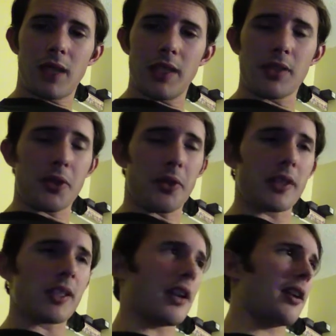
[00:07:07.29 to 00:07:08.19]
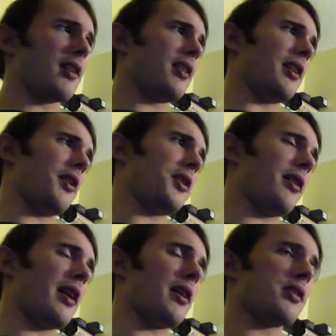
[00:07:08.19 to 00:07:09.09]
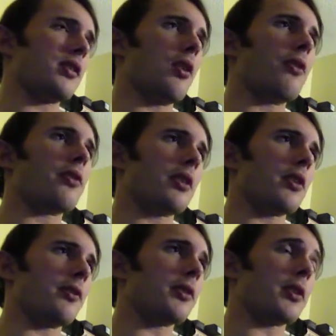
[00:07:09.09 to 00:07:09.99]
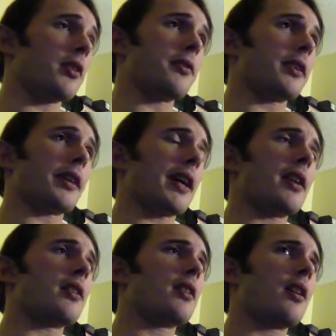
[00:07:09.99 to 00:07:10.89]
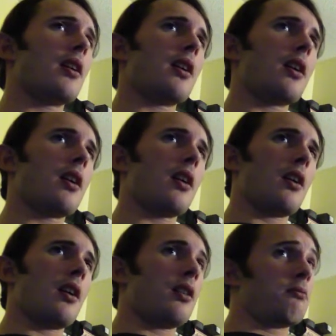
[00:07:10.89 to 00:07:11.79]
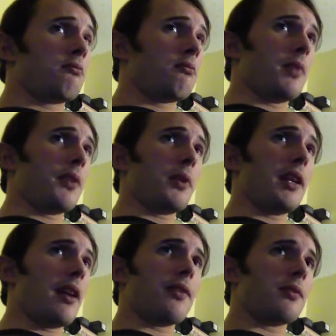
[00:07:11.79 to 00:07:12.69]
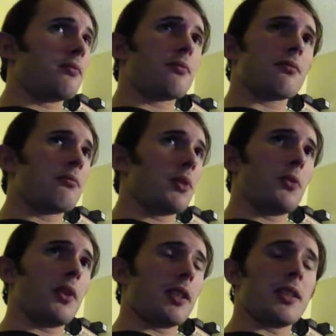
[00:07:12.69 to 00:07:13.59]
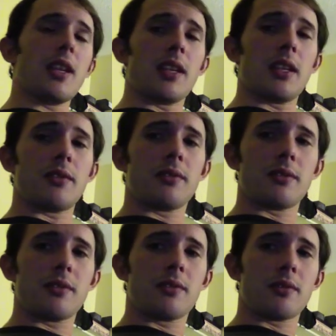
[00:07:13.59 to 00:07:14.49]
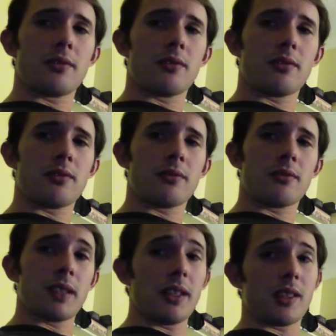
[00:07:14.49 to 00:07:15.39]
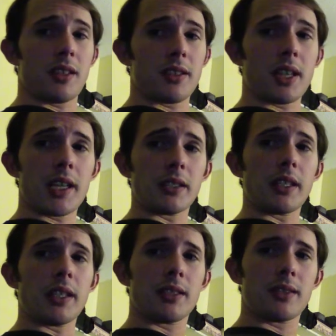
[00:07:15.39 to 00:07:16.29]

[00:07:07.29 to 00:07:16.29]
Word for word: He's thrown us it out there at us over and over and over again. And we haven't been willing to take it. At least not entirely.